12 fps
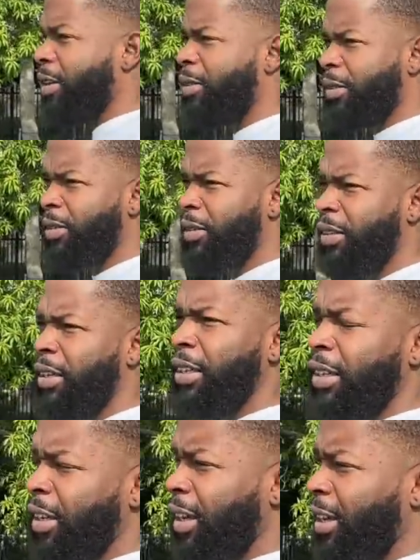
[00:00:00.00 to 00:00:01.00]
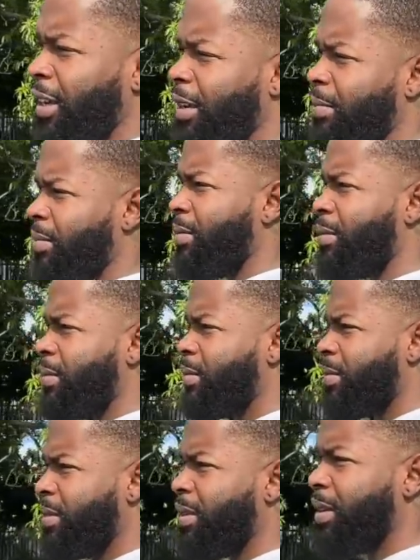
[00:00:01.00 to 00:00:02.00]
do. And um,
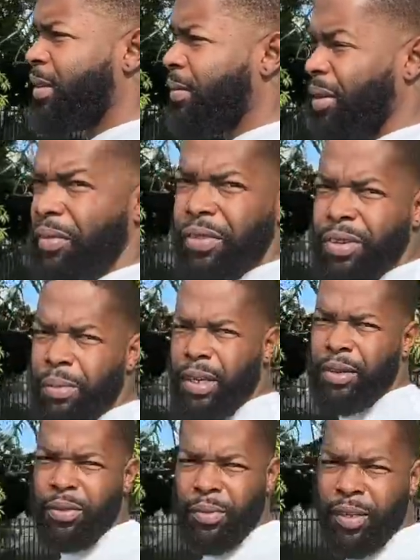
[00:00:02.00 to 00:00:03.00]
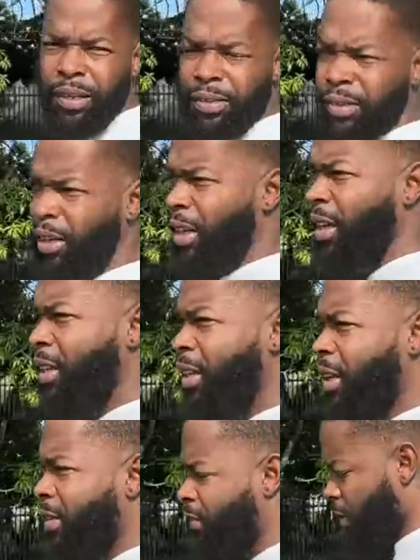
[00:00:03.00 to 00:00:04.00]
we have somebody with me as well, I can
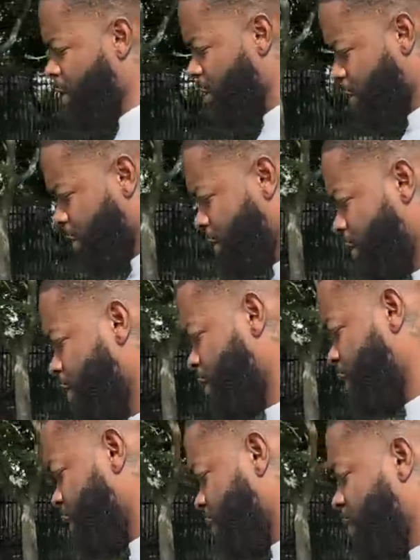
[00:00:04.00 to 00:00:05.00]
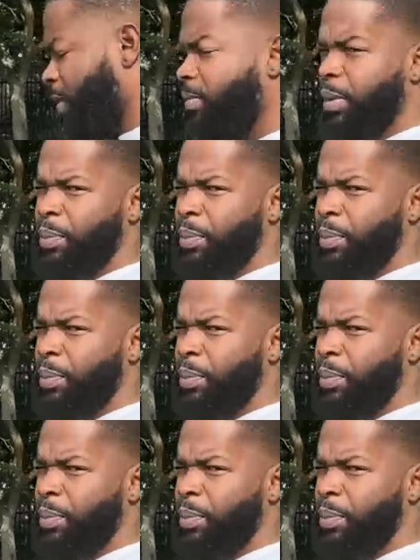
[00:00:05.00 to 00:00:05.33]
tell a video. I have my